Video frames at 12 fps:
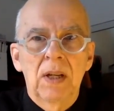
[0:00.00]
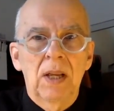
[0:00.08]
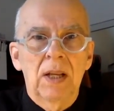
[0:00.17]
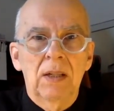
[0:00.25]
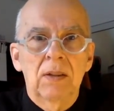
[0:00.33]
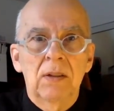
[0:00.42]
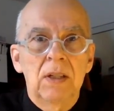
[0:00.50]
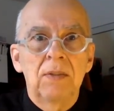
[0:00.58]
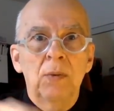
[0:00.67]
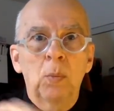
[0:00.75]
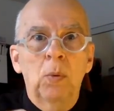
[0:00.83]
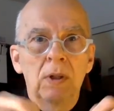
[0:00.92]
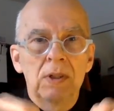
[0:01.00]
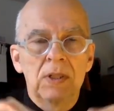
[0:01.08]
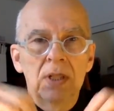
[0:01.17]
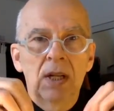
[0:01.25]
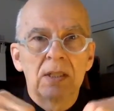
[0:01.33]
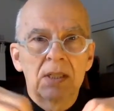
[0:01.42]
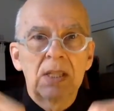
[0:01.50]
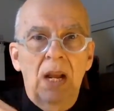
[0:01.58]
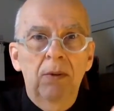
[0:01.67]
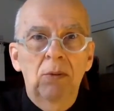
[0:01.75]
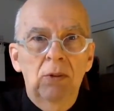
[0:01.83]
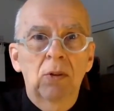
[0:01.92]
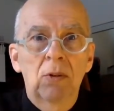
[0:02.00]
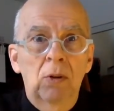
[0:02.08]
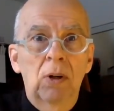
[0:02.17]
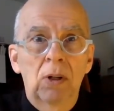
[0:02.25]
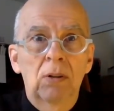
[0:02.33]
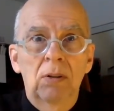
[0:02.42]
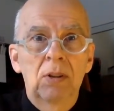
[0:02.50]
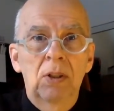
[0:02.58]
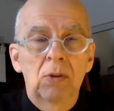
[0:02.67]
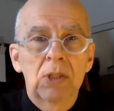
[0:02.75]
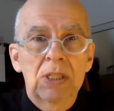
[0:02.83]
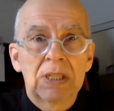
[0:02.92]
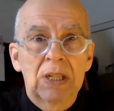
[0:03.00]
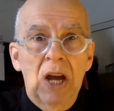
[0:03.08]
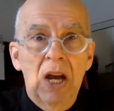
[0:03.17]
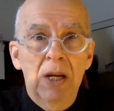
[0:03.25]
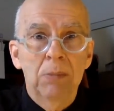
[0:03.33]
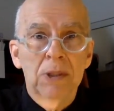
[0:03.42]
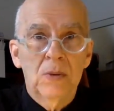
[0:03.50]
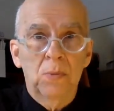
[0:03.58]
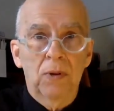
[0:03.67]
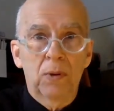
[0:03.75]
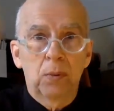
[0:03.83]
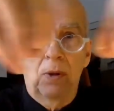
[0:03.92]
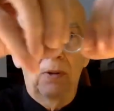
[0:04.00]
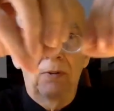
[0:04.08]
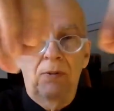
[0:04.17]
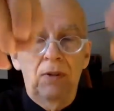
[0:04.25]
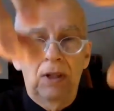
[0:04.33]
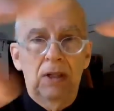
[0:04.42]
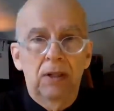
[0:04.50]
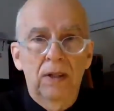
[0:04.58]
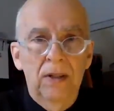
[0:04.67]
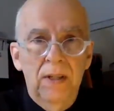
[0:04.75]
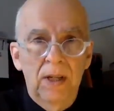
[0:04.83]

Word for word: and even words that sound or you know synonymous with the word fear